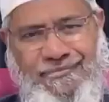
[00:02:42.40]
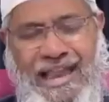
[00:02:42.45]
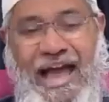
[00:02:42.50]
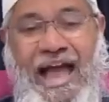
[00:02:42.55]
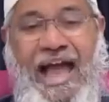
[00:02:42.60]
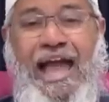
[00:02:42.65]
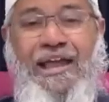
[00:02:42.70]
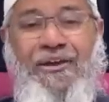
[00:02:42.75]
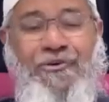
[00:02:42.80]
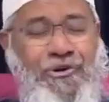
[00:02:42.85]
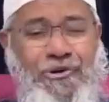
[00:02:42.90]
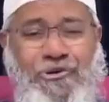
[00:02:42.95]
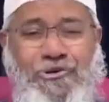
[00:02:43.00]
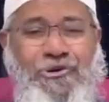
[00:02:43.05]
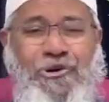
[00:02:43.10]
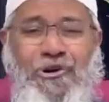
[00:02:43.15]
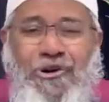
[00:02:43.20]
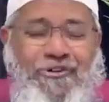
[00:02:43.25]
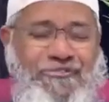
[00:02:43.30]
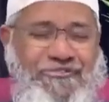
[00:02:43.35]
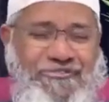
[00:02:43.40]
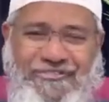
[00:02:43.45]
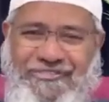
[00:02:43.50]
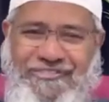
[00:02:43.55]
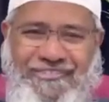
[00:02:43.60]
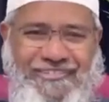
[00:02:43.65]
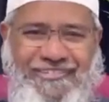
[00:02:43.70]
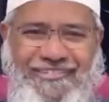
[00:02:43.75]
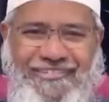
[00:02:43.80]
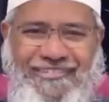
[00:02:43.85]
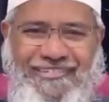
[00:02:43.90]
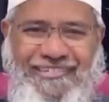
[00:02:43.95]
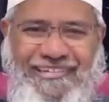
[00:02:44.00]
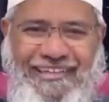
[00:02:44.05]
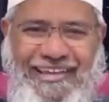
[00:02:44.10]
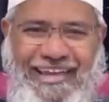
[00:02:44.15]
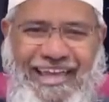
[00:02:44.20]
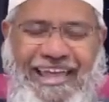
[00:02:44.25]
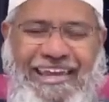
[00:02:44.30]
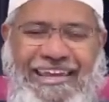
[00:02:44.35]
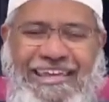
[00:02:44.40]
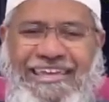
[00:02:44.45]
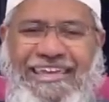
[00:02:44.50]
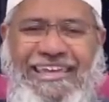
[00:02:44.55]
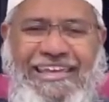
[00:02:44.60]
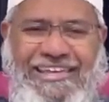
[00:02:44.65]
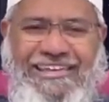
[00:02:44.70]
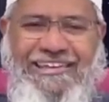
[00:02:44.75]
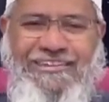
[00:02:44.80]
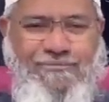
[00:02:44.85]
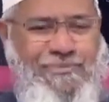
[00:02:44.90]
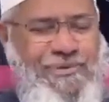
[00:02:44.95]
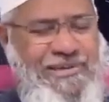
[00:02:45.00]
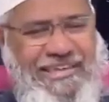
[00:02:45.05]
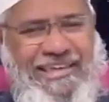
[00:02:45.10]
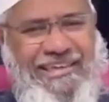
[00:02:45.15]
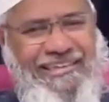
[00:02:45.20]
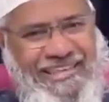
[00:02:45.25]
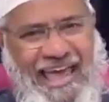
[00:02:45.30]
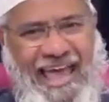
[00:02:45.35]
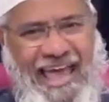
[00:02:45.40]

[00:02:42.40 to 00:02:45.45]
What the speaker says: I don't know of any English-speaking